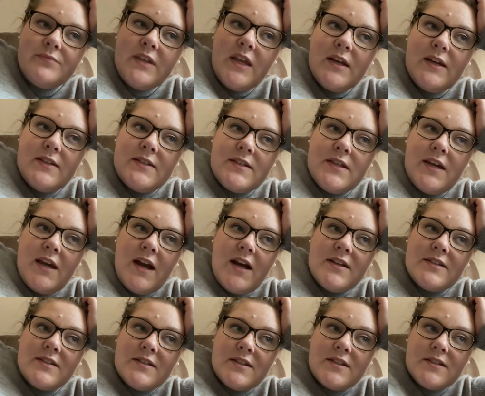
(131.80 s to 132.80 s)
because he
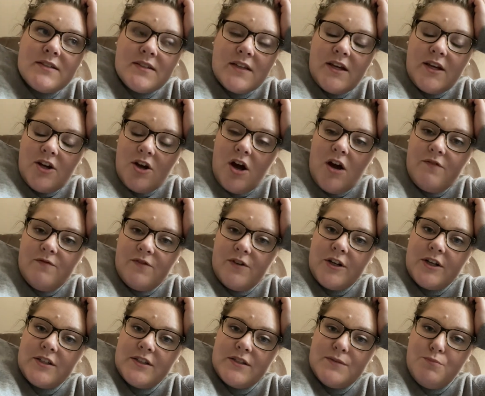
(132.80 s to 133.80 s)
has this like
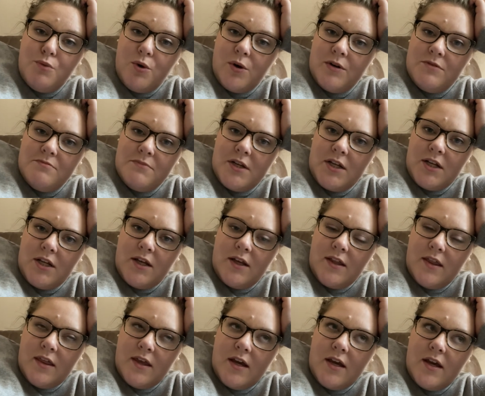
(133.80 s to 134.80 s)
conference board meeting
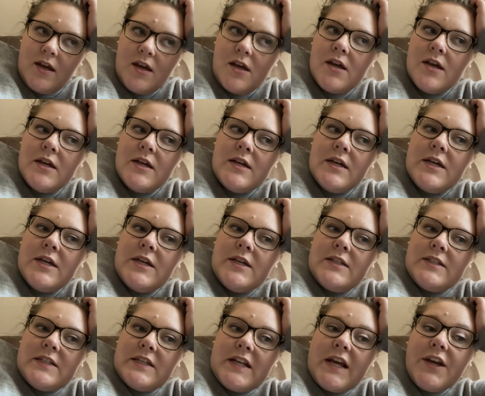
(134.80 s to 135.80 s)
thing
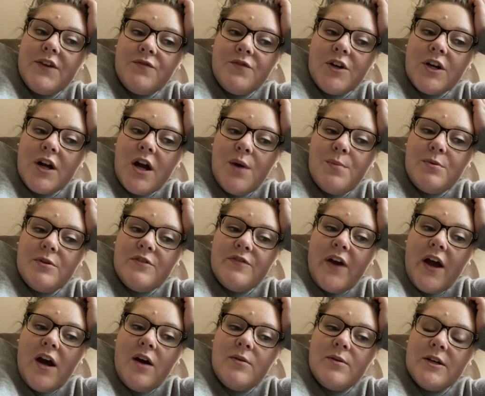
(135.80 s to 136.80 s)
tonight for a couple of
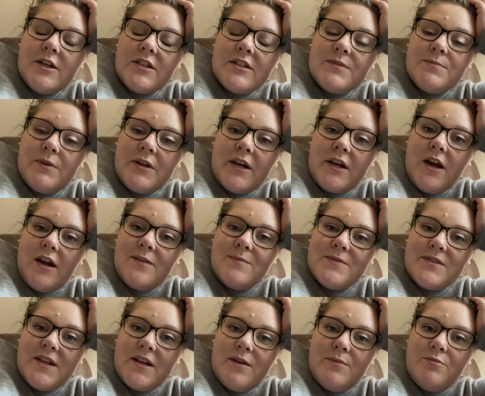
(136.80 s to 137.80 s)
hours, but I got him
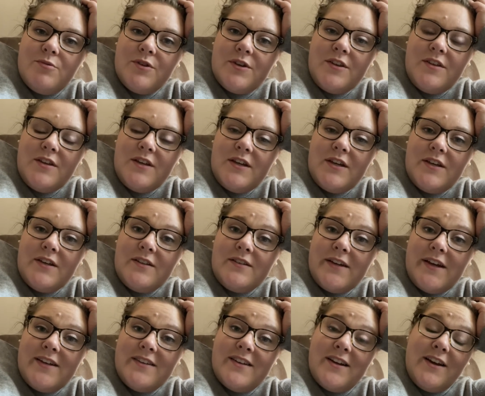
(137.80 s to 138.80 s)
set up with the
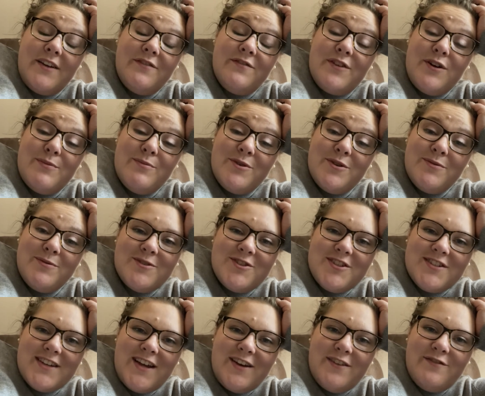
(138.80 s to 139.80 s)
light that I film with, which is
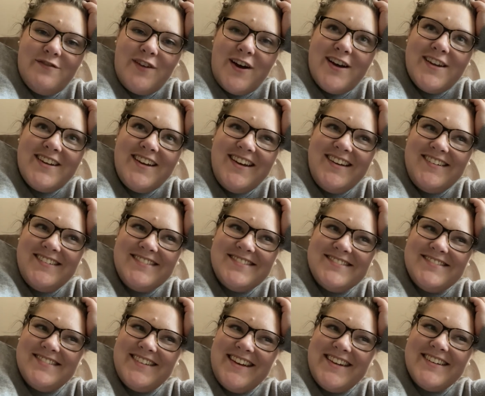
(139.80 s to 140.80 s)
kind of
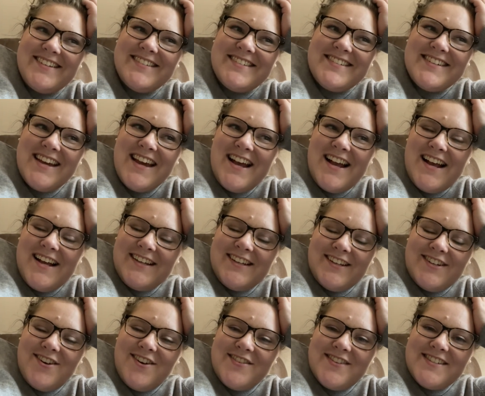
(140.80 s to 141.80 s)
fun, and get
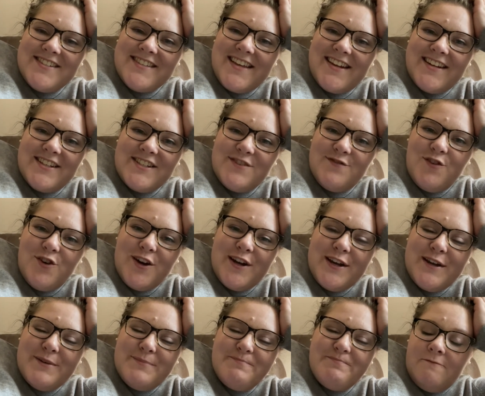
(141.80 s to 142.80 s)
all the settings for
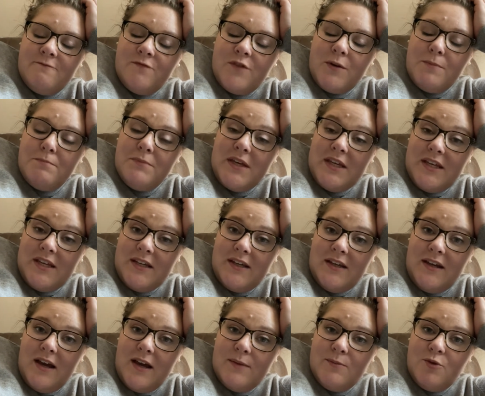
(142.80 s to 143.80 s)
him. For
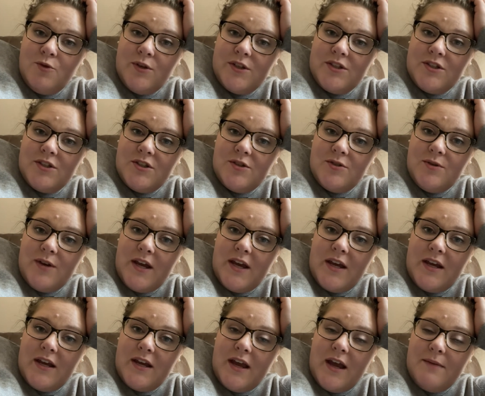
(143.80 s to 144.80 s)
me, I'm going to do
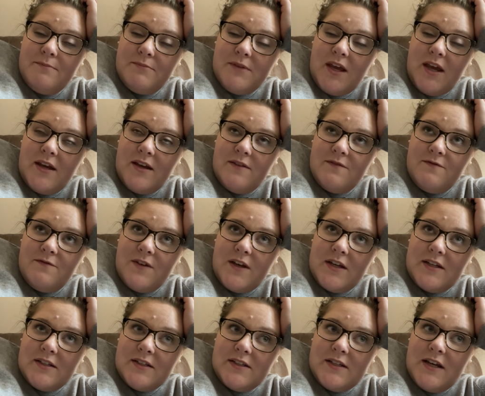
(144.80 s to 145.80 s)
a
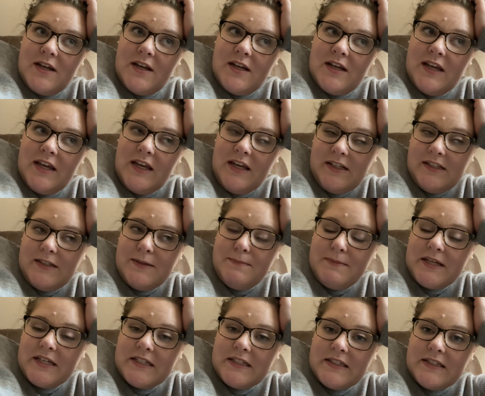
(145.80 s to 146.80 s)
emkfit hit
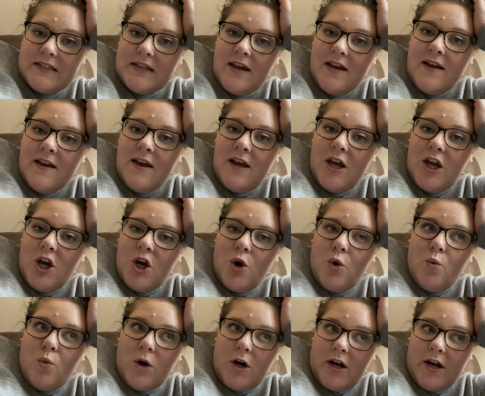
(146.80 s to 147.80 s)
miss
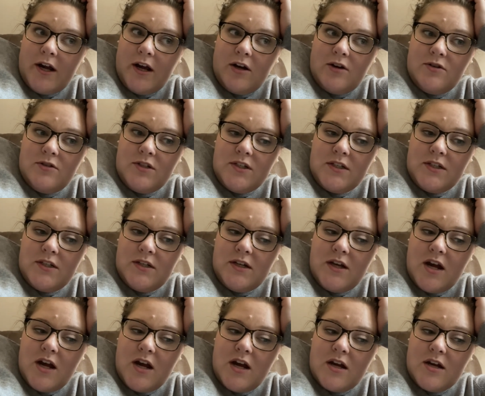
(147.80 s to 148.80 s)
workout.
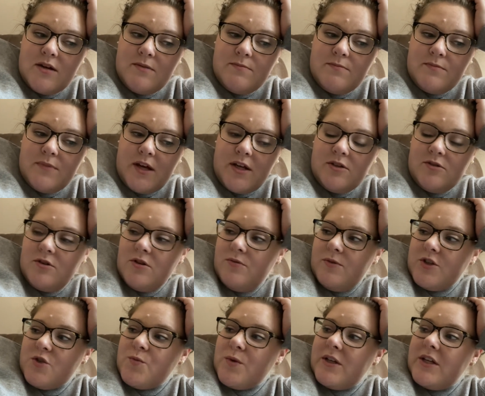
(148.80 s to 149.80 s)
Um, I don't know
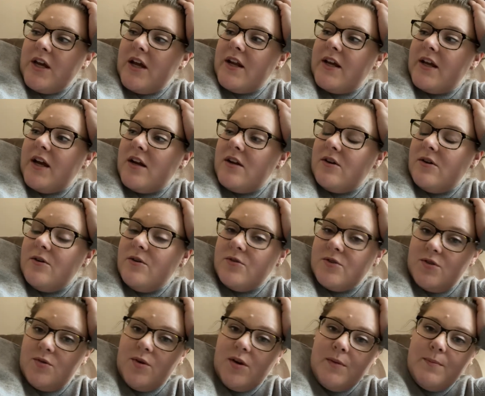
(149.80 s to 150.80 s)
which one yet. I gotta go
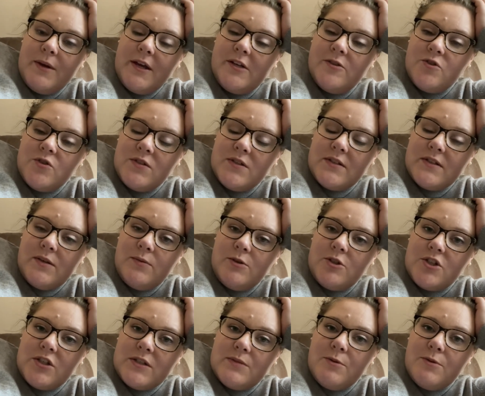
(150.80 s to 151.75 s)
to her page and see what she's